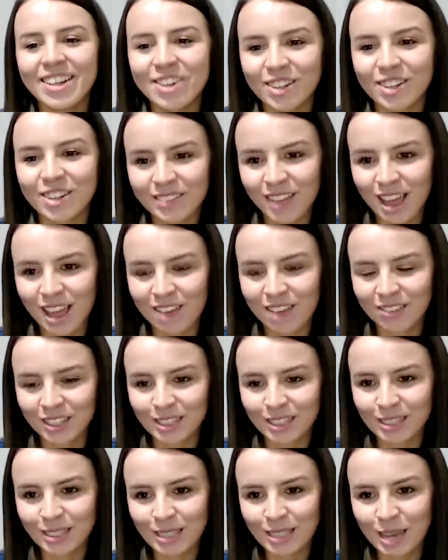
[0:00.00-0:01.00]
not having
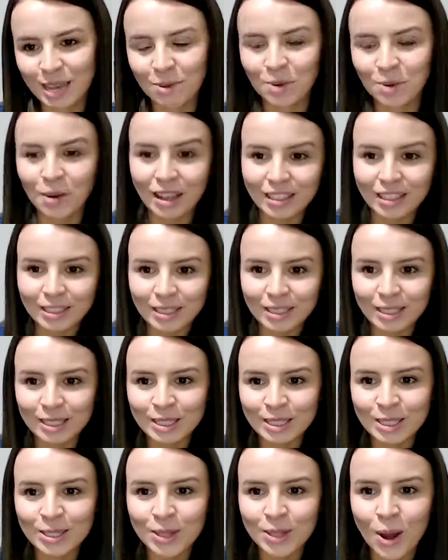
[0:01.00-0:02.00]
the same
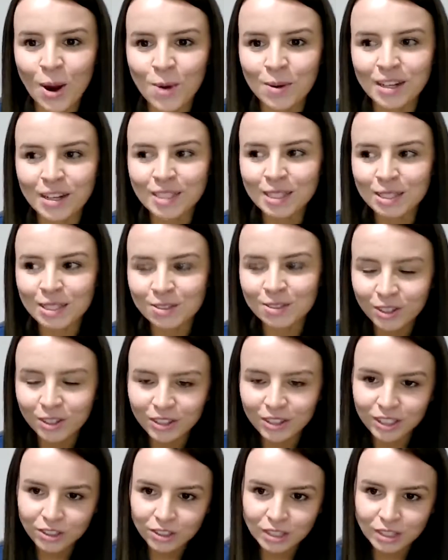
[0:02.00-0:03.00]
qualities. So it's a
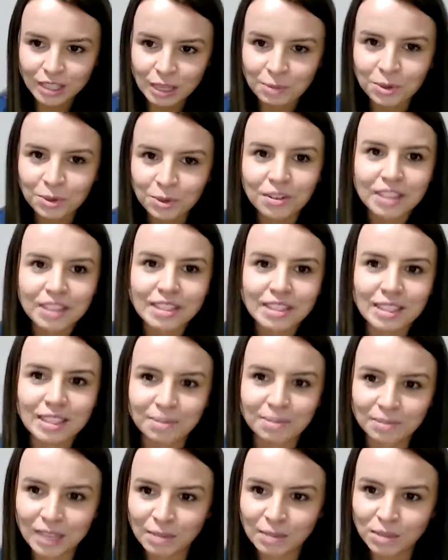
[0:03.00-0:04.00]
very interesting movie, and
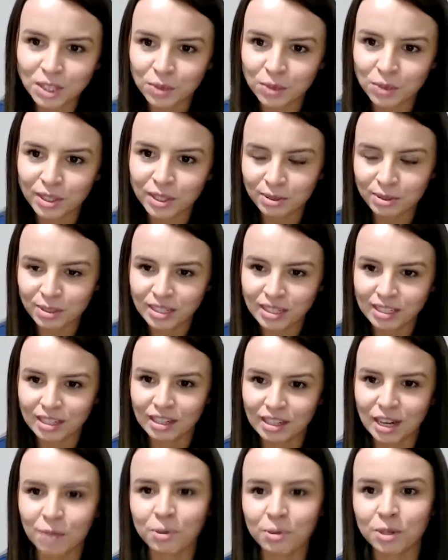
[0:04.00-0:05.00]
sometimes we use it
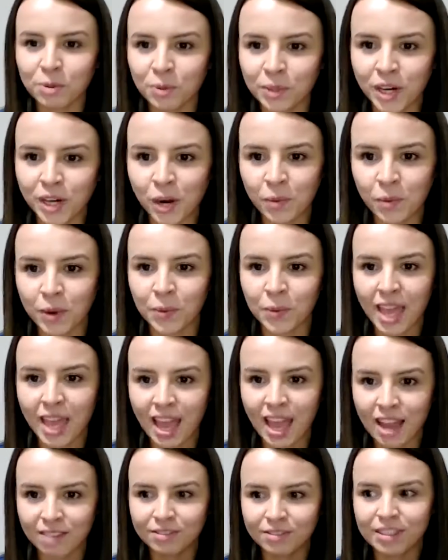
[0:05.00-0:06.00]
in our work when we
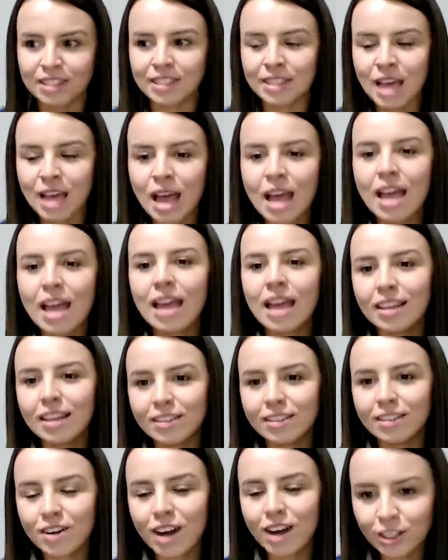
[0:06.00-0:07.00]
have this
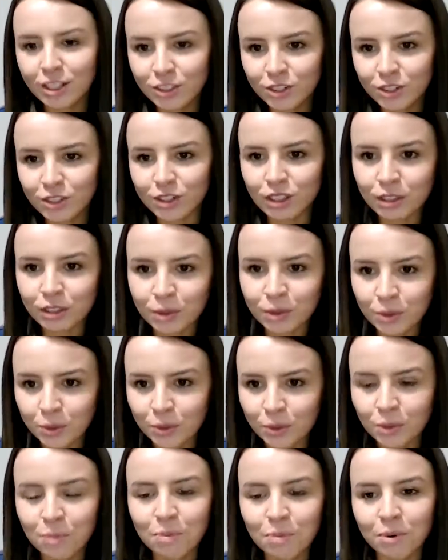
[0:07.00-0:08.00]
intercultural
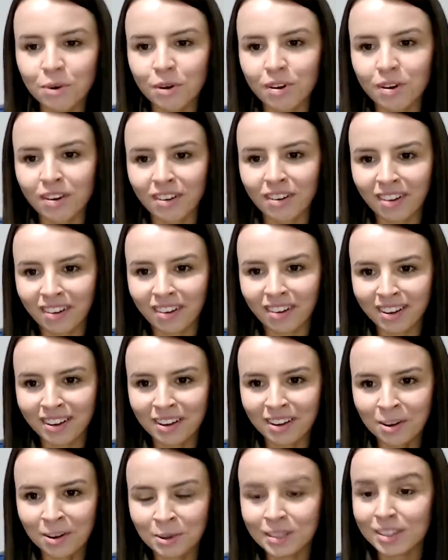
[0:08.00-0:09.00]
group
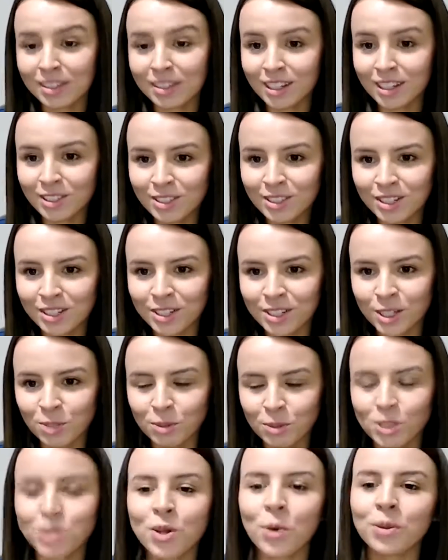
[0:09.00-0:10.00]
or with youngsters.
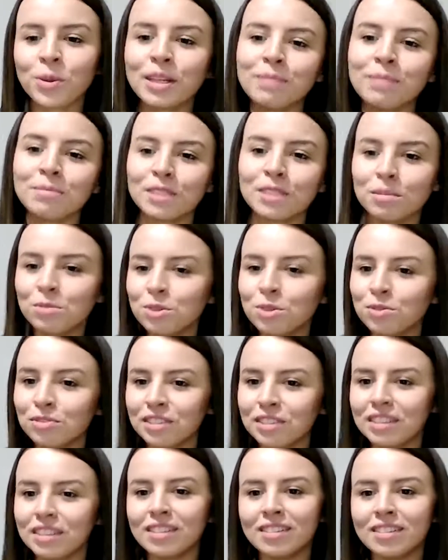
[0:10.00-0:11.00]
We show them the
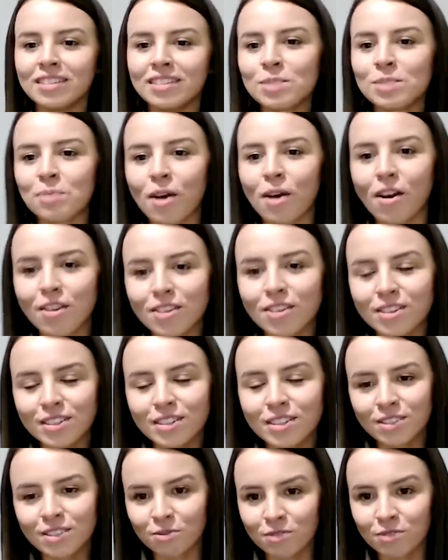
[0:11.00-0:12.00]
movie and it
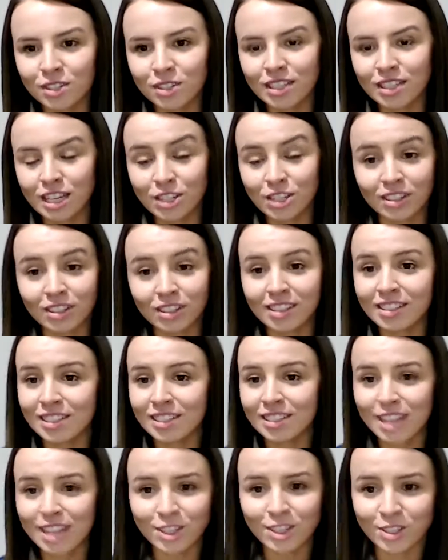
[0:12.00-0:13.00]
sparkles conversation, like
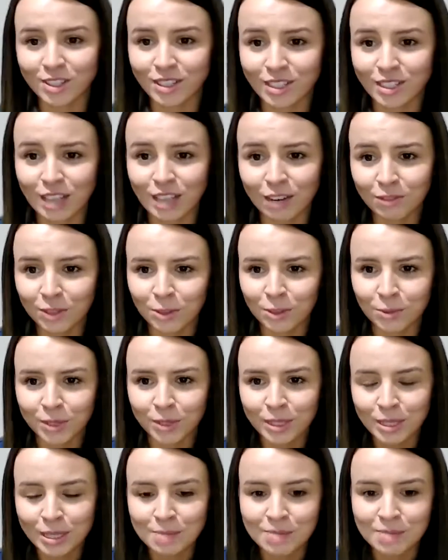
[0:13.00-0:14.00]
discussions
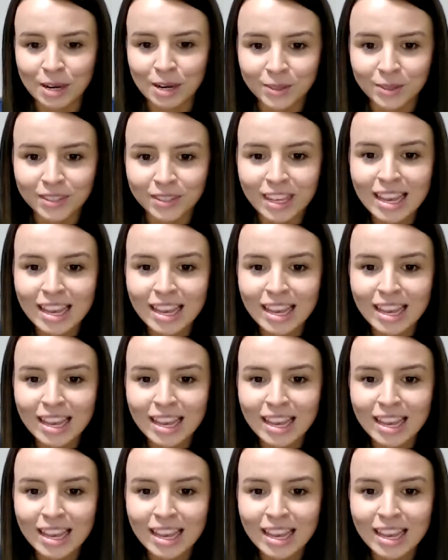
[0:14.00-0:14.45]
afterwards about